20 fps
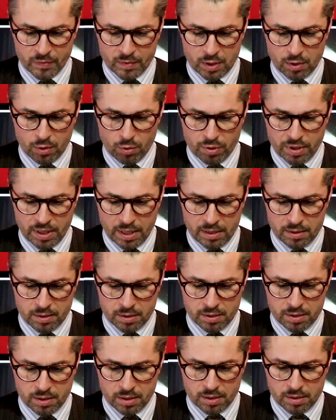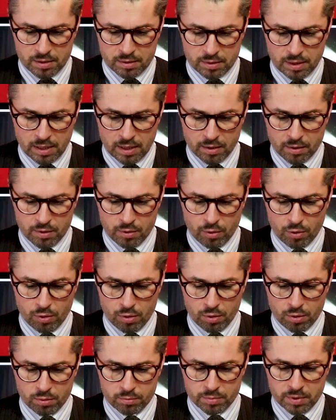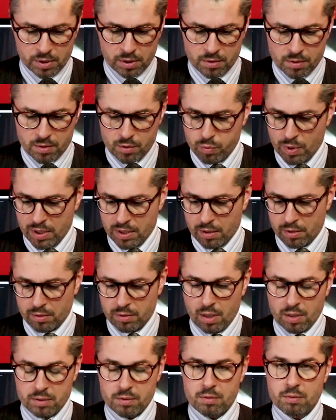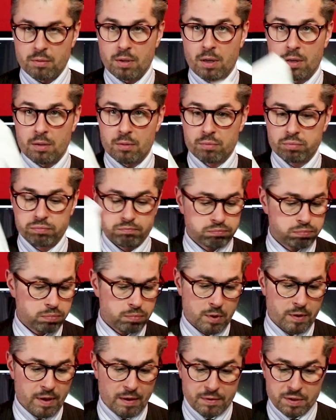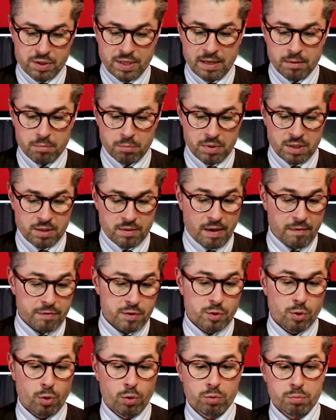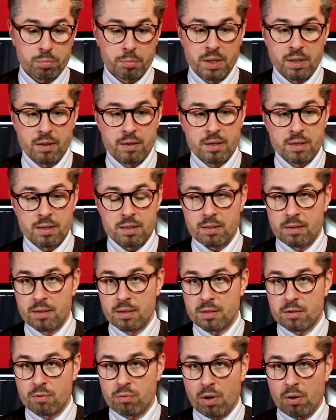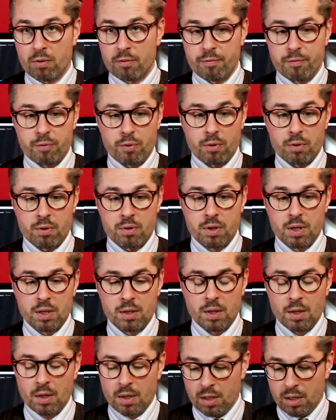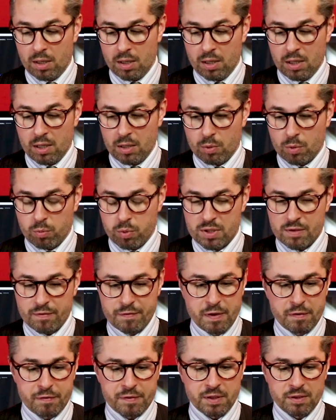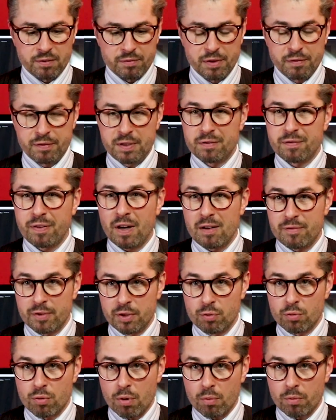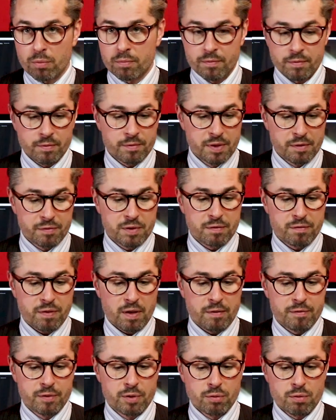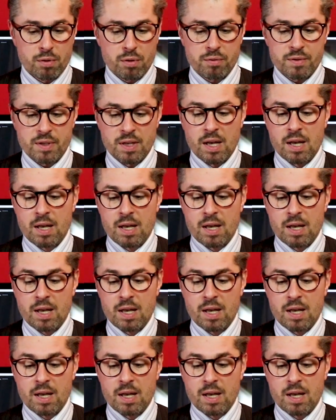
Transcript: located in Ängelholm in Sweden. Yes, and they've sold me this crown for what was it, 55 euros,